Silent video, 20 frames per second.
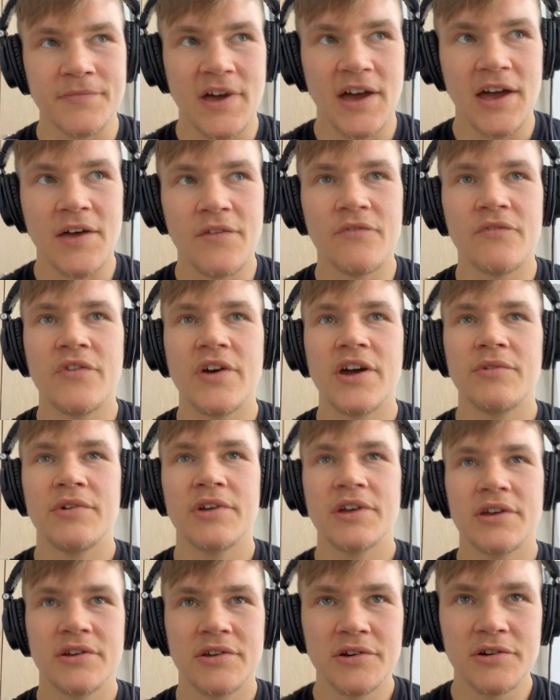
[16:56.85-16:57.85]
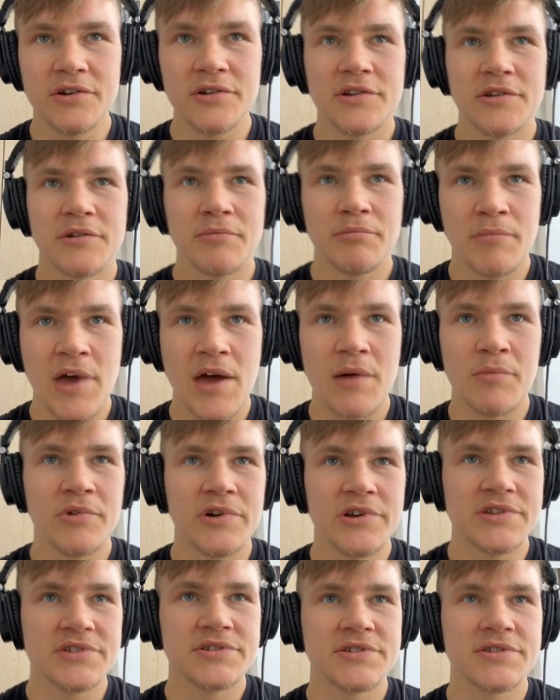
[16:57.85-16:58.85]
I have very good
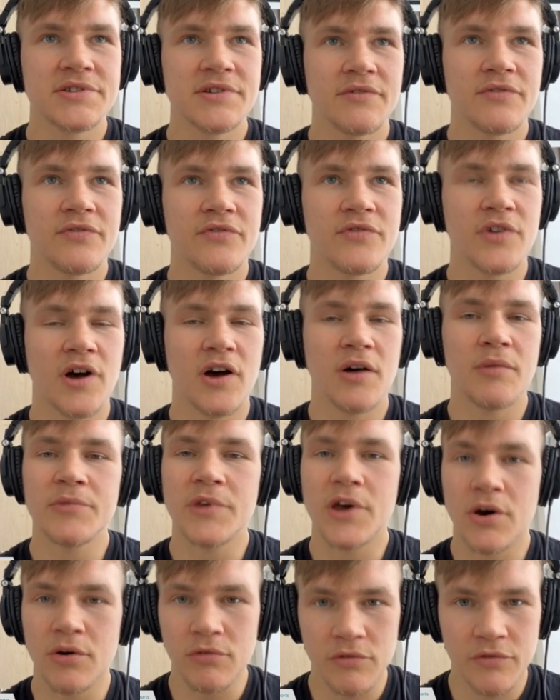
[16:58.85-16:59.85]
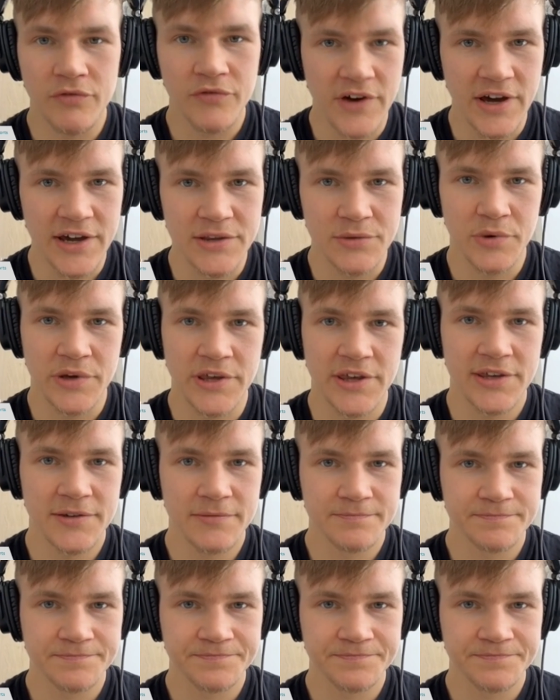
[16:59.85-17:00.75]
memories from the whole fight week.